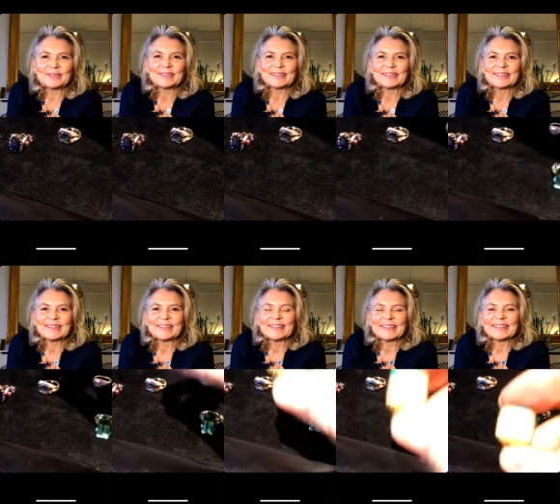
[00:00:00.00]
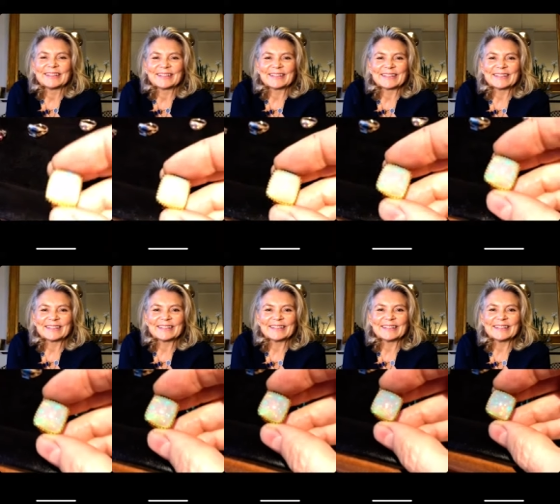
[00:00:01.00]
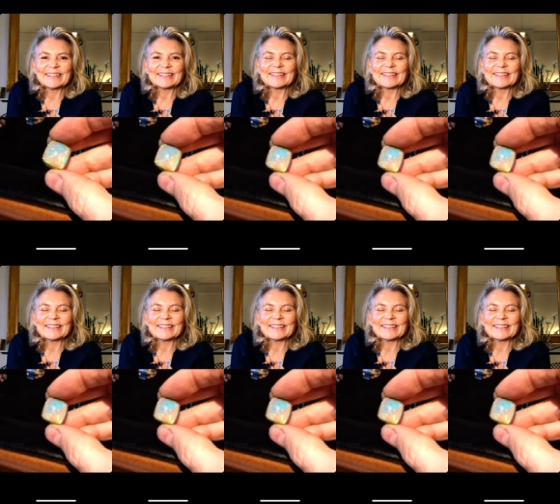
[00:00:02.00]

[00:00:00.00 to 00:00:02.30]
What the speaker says: Let's see that.